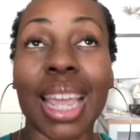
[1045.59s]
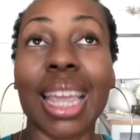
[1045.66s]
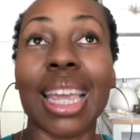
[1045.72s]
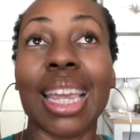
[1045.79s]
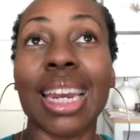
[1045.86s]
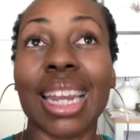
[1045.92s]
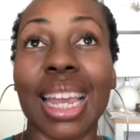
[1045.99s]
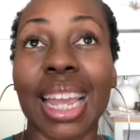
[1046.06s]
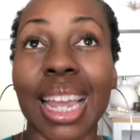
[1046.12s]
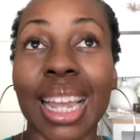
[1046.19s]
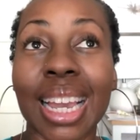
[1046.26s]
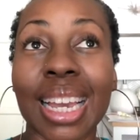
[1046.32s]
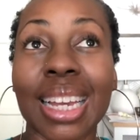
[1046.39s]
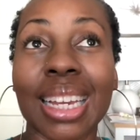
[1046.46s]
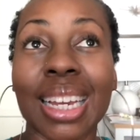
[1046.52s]

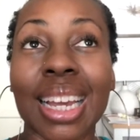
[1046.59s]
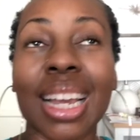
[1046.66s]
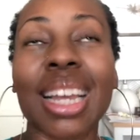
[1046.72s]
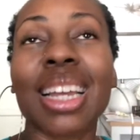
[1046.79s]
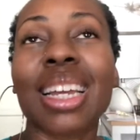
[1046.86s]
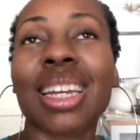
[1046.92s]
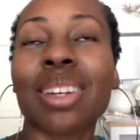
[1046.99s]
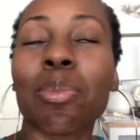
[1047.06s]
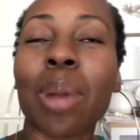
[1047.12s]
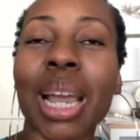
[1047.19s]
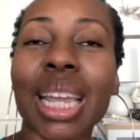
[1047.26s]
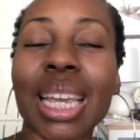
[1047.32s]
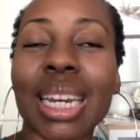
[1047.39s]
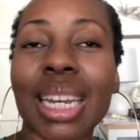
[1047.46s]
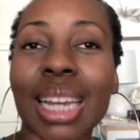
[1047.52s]
Eating,
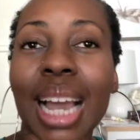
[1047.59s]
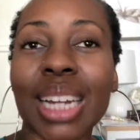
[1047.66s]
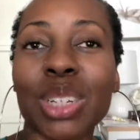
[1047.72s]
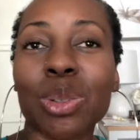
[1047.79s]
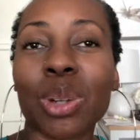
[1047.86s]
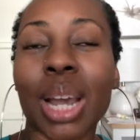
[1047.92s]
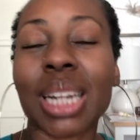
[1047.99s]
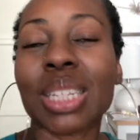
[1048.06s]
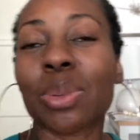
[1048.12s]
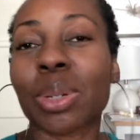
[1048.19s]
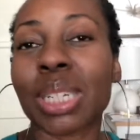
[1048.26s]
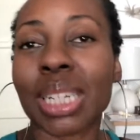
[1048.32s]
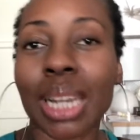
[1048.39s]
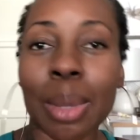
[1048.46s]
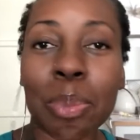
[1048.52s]
I do try to
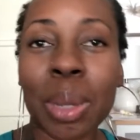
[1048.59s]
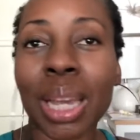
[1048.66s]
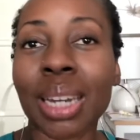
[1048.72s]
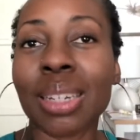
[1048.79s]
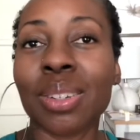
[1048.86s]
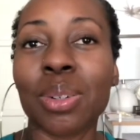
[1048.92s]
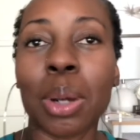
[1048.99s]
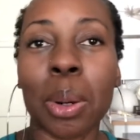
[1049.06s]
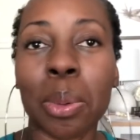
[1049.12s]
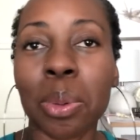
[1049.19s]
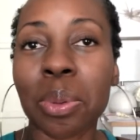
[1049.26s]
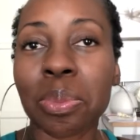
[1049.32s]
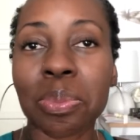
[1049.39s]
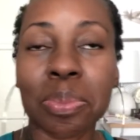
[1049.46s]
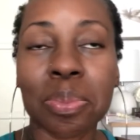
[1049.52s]
switch it up and, you know,
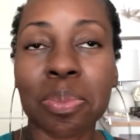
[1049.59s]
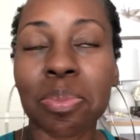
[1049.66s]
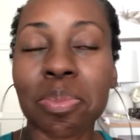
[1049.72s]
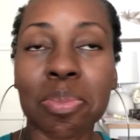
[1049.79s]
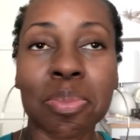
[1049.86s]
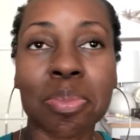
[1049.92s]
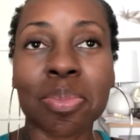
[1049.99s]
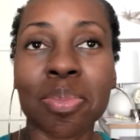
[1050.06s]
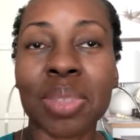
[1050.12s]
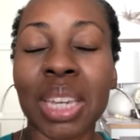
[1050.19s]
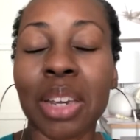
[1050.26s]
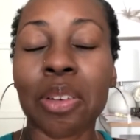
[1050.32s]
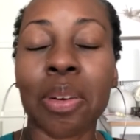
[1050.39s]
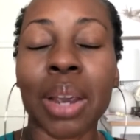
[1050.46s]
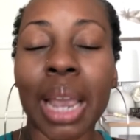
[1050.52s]

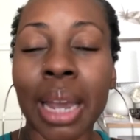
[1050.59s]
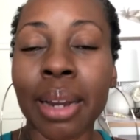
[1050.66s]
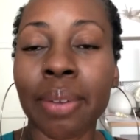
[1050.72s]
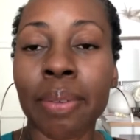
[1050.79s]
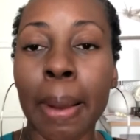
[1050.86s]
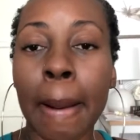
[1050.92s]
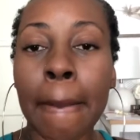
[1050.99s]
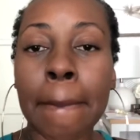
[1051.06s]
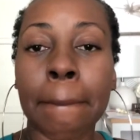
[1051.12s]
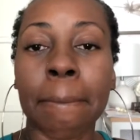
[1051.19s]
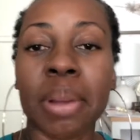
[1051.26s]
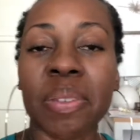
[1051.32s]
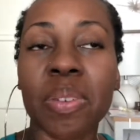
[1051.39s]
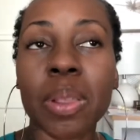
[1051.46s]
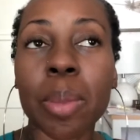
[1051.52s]
get creative.
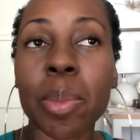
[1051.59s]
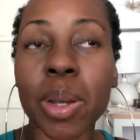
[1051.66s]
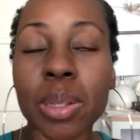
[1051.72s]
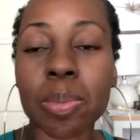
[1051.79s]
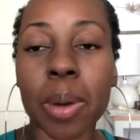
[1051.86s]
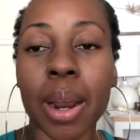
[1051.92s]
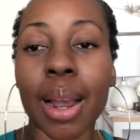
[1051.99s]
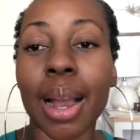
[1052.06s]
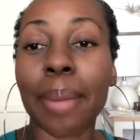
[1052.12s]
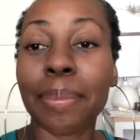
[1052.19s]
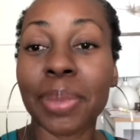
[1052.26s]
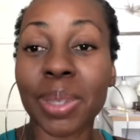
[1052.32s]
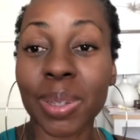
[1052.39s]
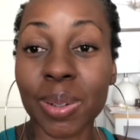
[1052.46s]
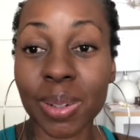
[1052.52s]
But for the most part,
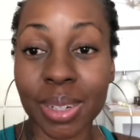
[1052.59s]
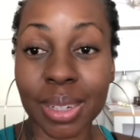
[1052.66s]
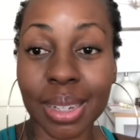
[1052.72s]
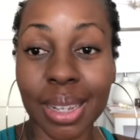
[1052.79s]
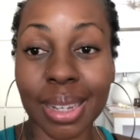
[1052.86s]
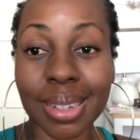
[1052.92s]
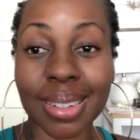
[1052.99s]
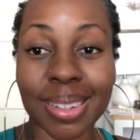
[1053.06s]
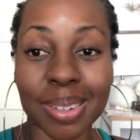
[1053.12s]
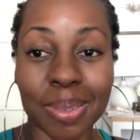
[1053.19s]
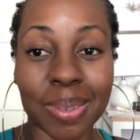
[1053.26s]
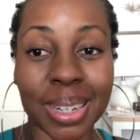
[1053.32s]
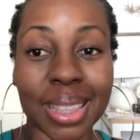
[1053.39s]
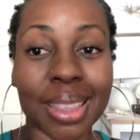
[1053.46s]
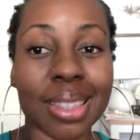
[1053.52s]
I'm usually
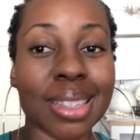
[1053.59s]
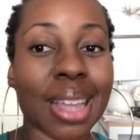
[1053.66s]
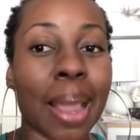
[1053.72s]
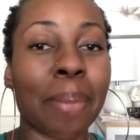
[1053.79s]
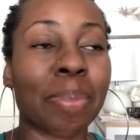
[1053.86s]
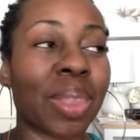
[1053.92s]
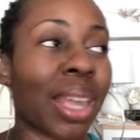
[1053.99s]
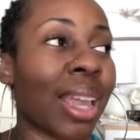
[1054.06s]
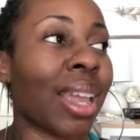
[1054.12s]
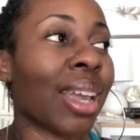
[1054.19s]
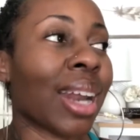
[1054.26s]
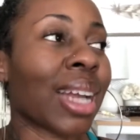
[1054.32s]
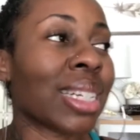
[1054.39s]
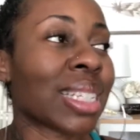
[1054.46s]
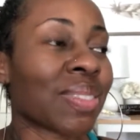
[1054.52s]
doing the same thing,
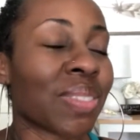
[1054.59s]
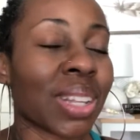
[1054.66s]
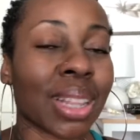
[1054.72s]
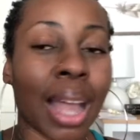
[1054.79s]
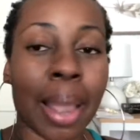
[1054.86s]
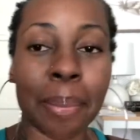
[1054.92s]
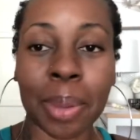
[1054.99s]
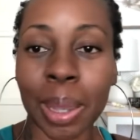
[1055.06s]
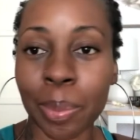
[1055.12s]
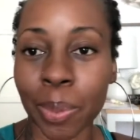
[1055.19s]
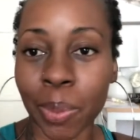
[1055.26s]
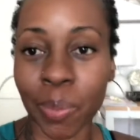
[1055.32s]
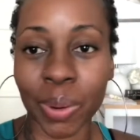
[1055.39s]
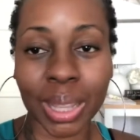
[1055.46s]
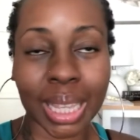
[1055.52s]
and I just feel like
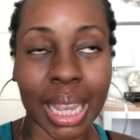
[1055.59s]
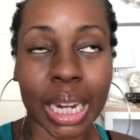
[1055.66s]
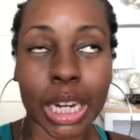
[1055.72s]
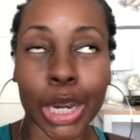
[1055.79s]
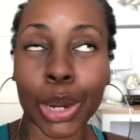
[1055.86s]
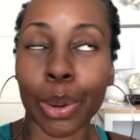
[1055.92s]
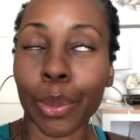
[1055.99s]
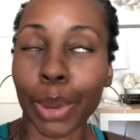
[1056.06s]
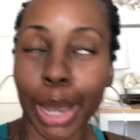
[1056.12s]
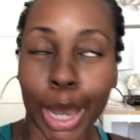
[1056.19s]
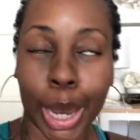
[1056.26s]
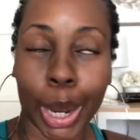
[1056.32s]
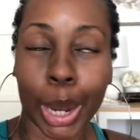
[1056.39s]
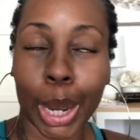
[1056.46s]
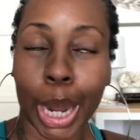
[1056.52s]
people really don't care.